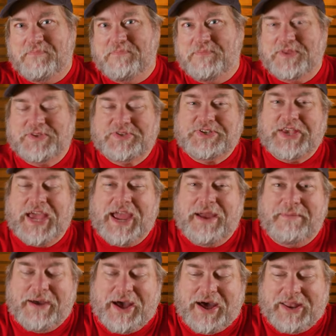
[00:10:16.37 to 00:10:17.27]
to say
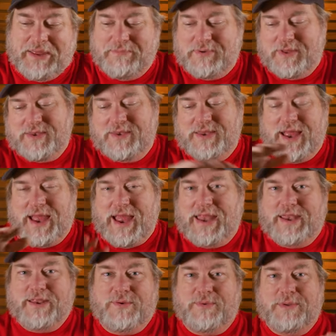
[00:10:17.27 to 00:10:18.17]
about it, but
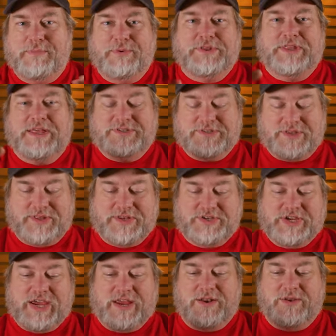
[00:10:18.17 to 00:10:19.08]
I don't want to put this on the
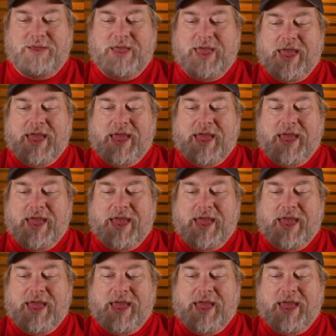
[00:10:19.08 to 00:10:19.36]
channel.